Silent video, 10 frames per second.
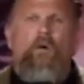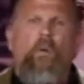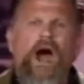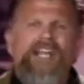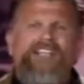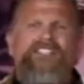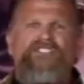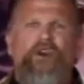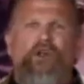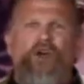Why doesn't
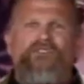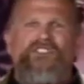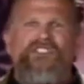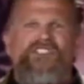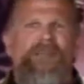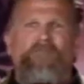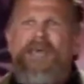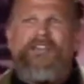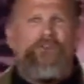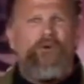Joel Osteen say,
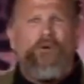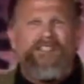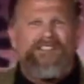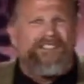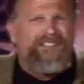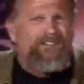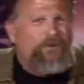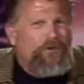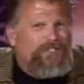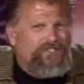Mitt, who is, the,
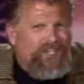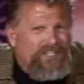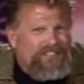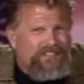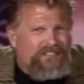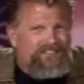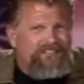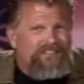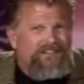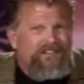who is Jesus?